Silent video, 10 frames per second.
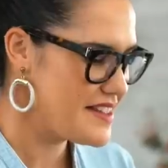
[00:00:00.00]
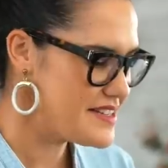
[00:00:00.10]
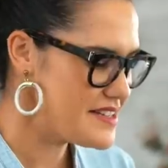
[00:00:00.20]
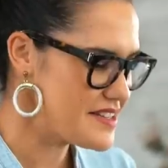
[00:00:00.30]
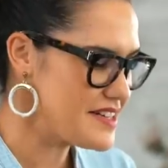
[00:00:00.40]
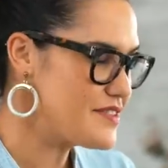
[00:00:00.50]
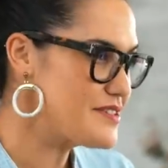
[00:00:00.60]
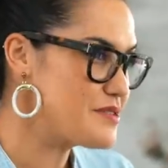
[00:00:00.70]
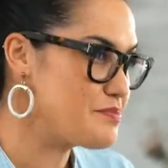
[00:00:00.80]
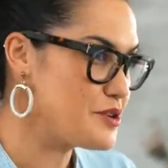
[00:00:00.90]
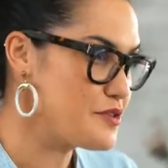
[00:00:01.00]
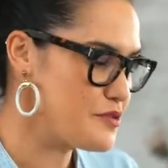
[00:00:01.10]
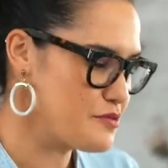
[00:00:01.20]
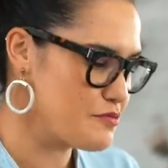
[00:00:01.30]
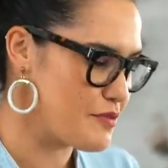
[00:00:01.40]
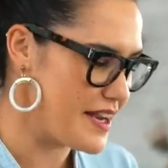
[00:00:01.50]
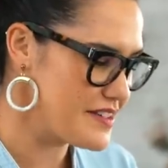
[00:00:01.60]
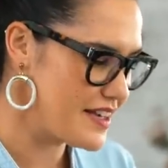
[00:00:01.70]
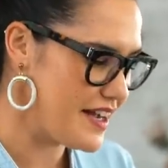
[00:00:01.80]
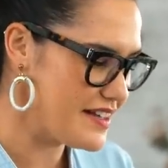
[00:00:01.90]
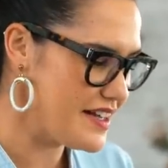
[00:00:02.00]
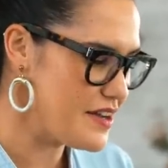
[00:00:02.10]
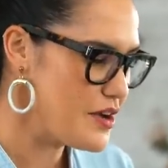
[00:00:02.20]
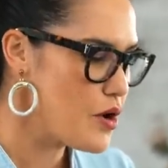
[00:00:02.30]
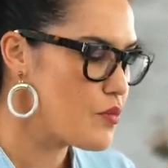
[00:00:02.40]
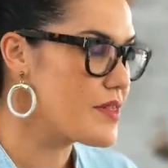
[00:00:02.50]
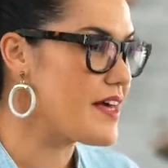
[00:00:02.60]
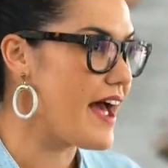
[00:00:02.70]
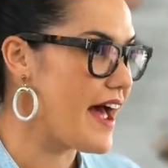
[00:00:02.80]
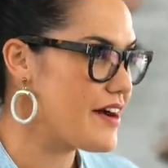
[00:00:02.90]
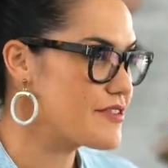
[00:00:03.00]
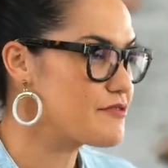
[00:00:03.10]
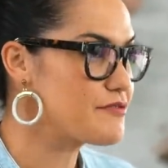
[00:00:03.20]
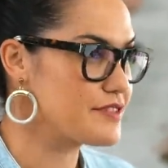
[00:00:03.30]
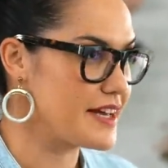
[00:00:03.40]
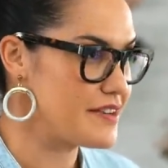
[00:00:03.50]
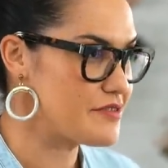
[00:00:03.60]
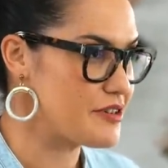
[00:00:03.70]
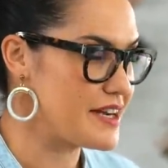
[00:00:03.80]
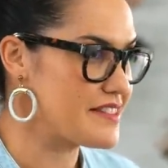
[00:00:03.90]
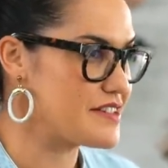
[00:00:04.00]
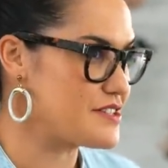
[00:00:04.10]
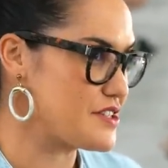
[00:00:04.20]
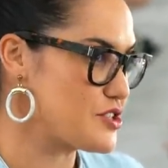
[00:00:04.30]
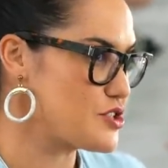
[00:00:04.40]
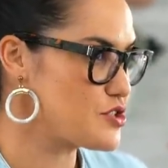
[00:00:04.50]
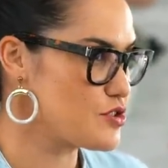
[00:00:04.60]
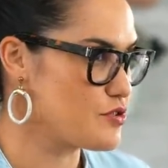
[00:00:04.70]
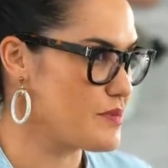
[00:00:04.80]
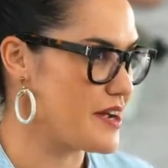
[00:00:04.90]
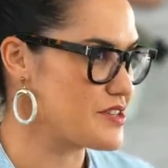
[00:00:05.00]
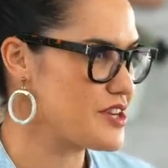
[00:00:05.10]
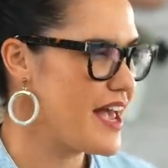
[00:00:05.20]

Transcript: This is gonna give us a beautiful red color without flavoring the dish too much.